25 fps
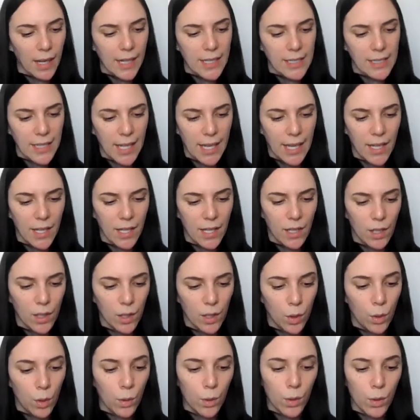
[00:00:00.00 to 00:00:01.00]
I say.
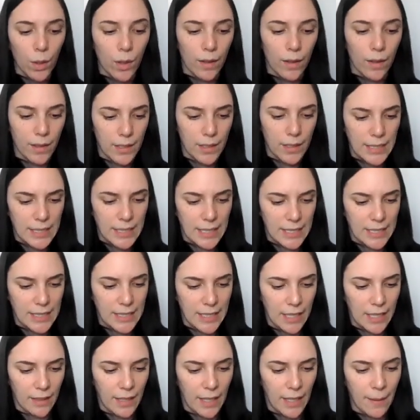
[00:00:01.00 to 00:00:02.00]
Cool, says
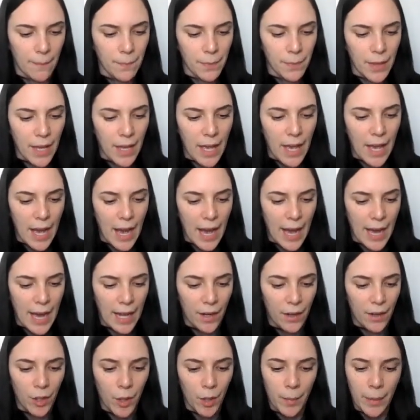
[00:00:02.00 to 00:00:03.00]
Stanley. I
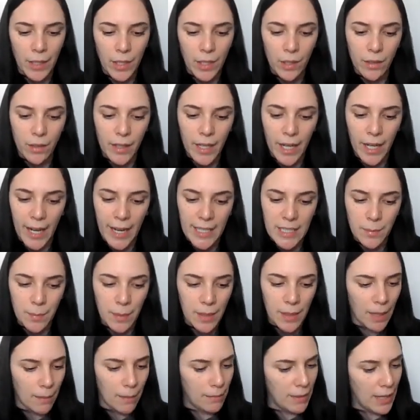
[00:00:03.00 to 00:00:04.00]
don't know about you guys,
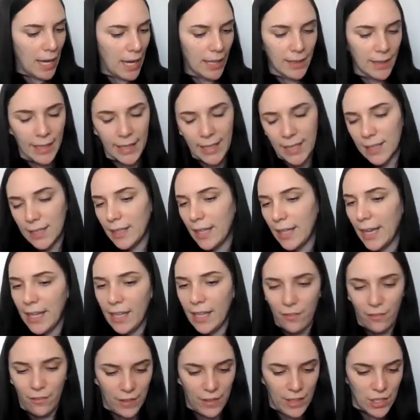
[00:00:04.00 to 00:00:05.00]
but I'm not like a
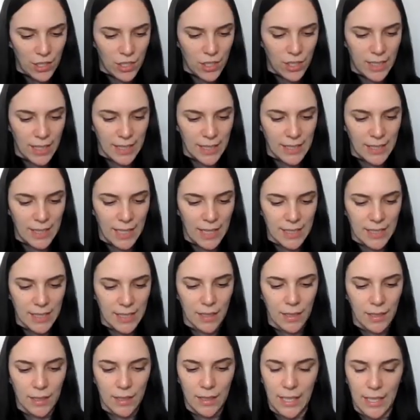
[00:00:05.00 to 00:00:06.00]
lionfish, Nick says.
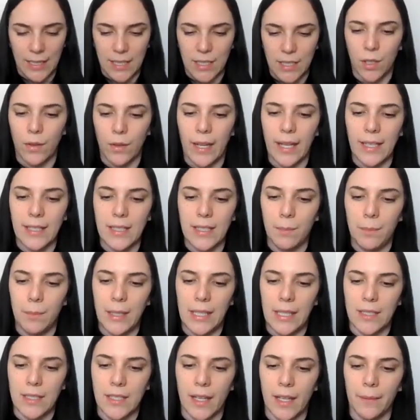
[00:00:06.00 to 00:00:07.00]
Let's go get some
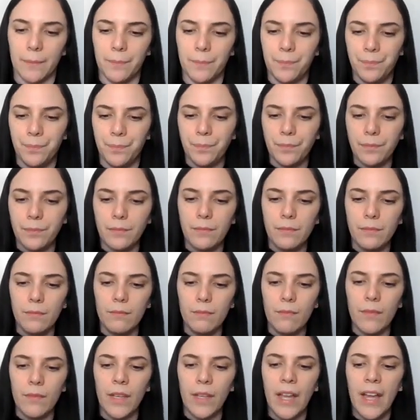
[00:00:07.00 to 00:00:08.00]
pizza.
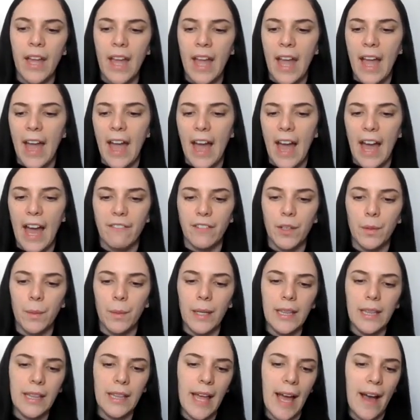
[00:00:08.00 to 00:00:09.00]

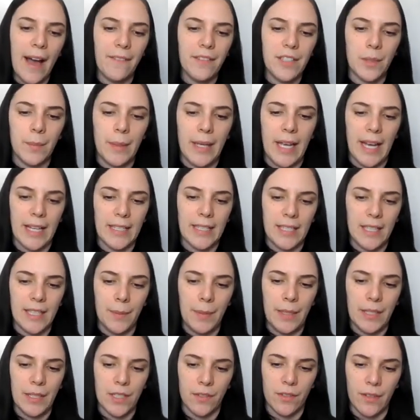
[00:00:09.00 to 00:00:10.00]
Everyone laughs and we head to the
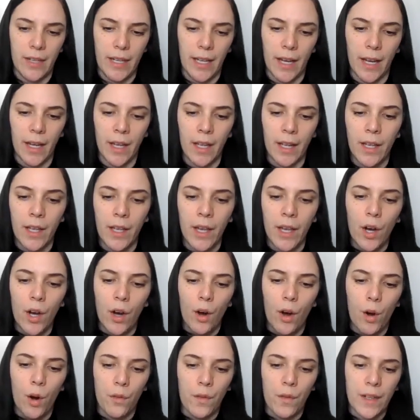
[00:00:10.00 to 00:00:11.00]
pizzeria.
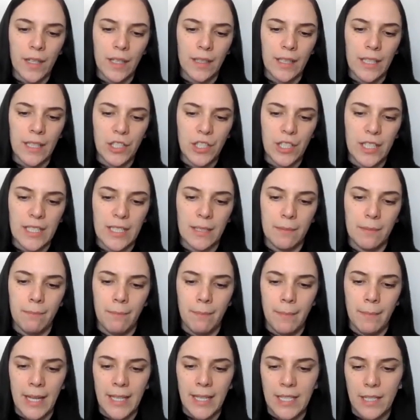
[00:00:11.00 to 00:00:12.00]
Over a delicious,
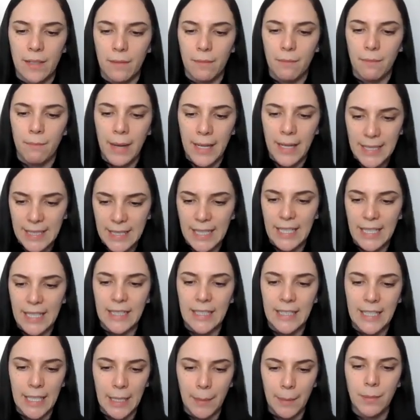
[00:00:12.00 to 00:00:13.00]
messy,
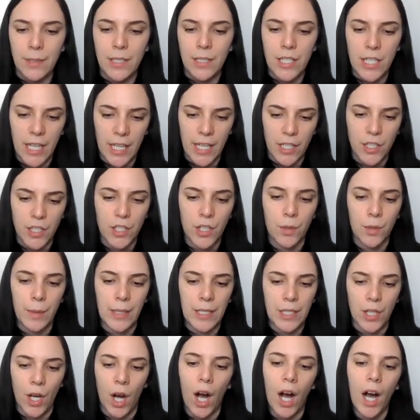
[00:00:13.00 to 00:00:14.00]
deep dish,
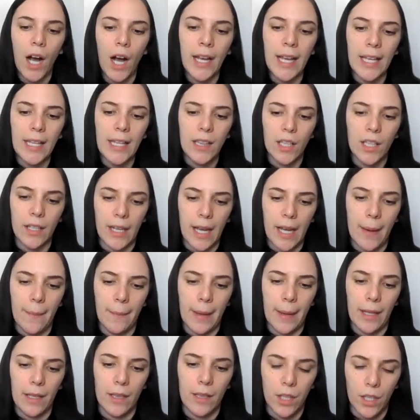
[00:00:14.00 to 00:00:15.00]
we talk and
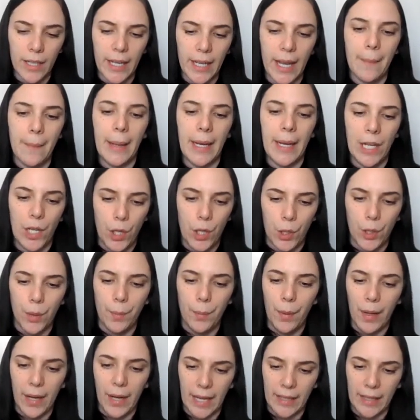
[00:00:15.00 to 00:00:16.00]
look at my new
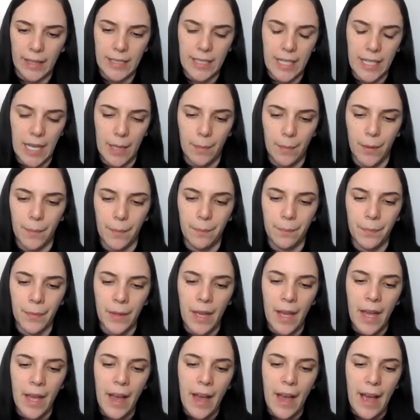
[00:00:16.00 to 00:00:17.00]
book at the table.
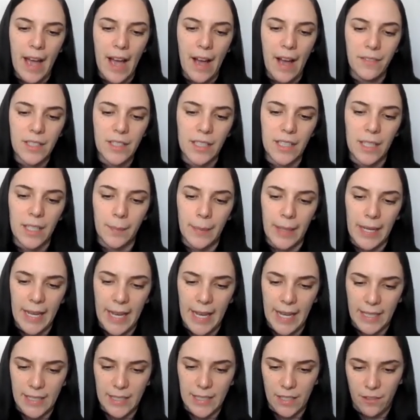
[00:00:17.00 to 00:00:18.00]
I have to clean my
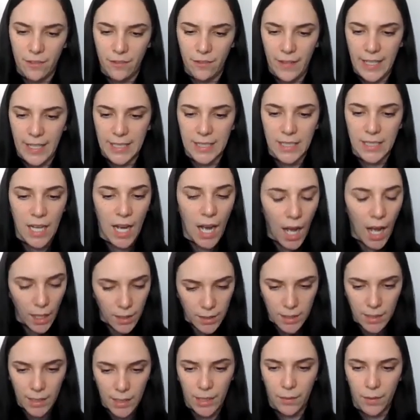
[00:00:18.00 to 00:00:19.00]
hands and face
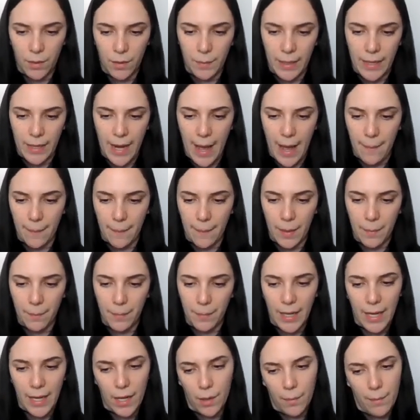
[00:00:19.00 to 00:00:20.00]
constantly with my napkin,
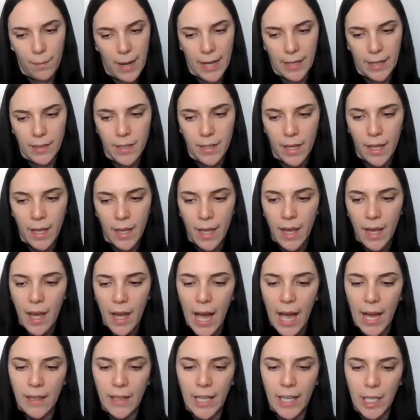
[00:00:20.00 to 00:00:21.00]
but I don't mind.
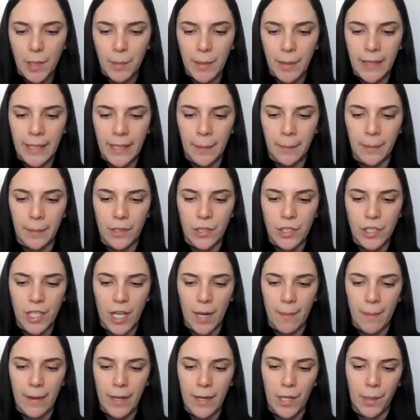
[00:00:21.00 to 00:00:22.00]
I like being able to
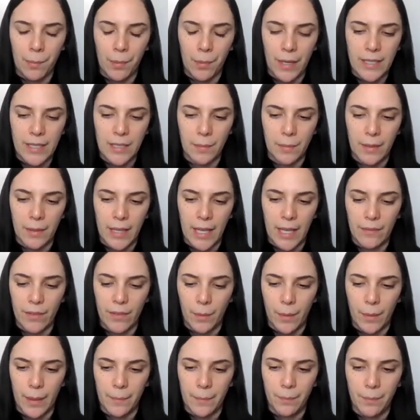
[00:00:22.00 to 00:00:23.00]
share my new present with
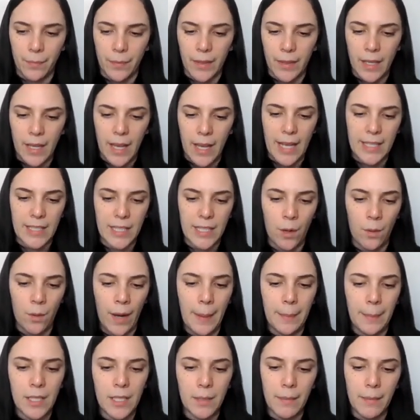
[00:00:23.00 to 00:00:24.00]
everyone. As I
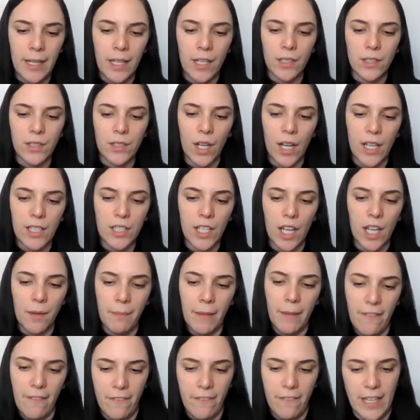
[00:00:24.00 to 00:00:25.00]
wipe tomato sauce off
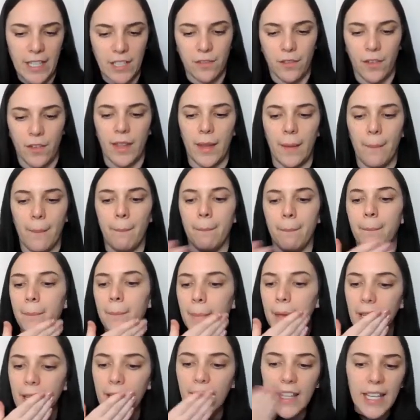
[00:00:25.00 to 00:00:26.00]
my face for the
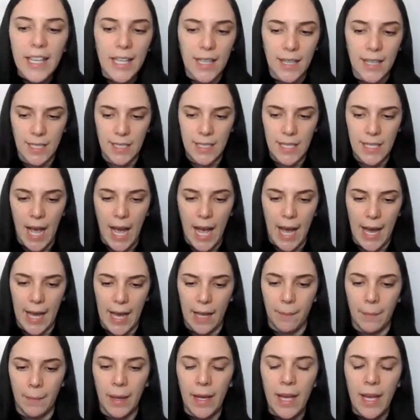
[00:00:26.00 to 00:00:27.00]
millionth
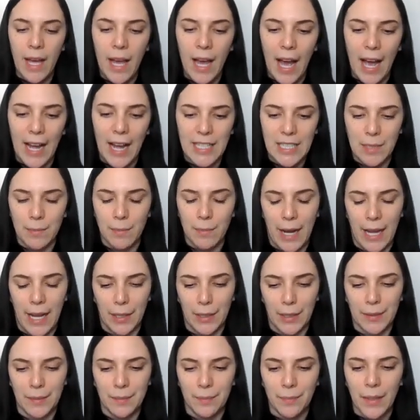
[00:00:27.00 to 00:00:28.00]
time, I
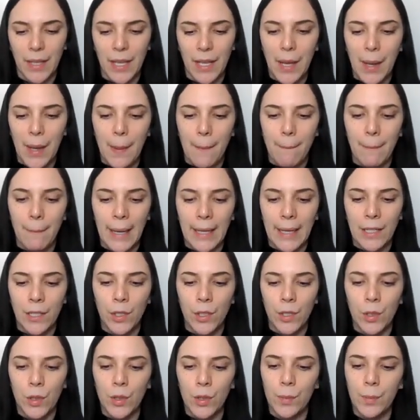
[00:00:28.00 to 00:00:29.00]
smile. My
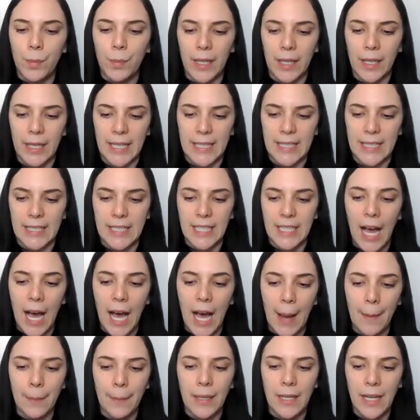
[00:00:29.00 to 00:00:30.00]
new book is
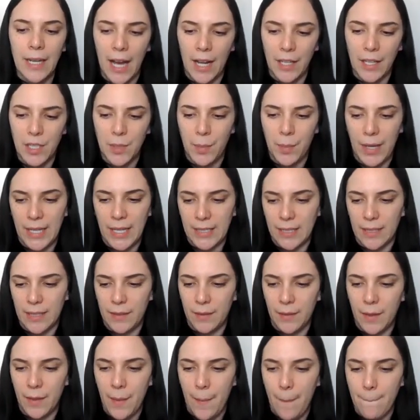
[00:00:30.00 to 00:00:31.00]
top-notch present,
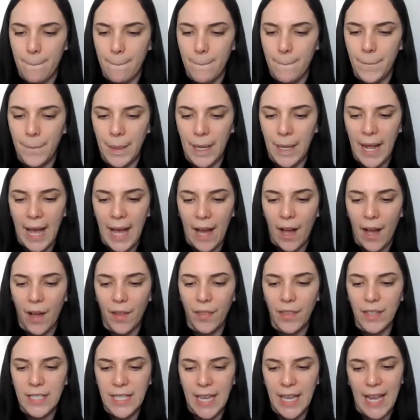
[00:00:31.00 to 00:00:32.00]
but how
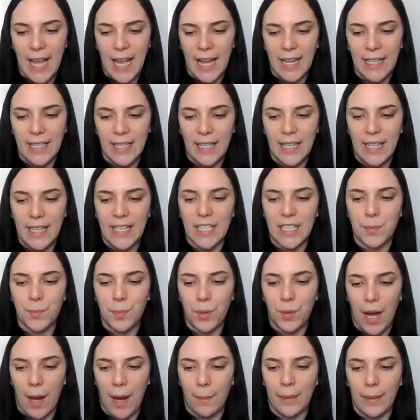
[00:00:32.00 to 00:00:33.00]
the day ended is
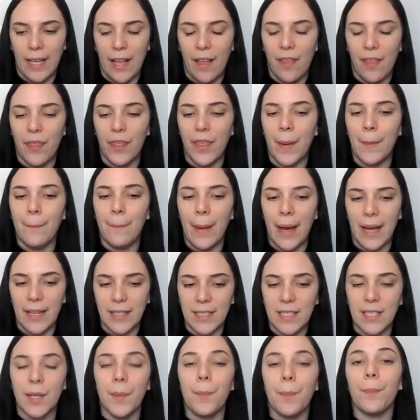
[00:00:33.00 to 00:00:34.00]
probably the
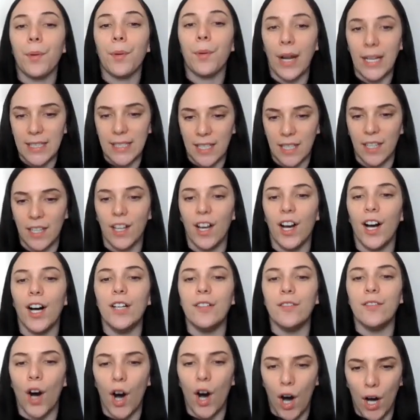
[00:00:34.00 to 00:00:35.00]
best present
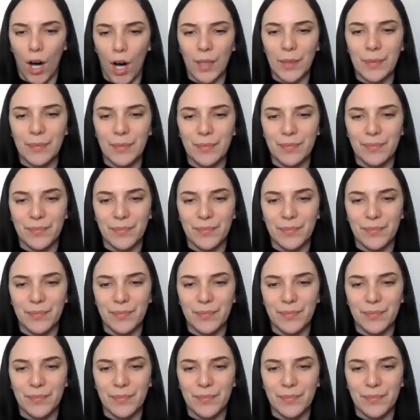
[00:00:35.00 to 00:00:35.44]
of all.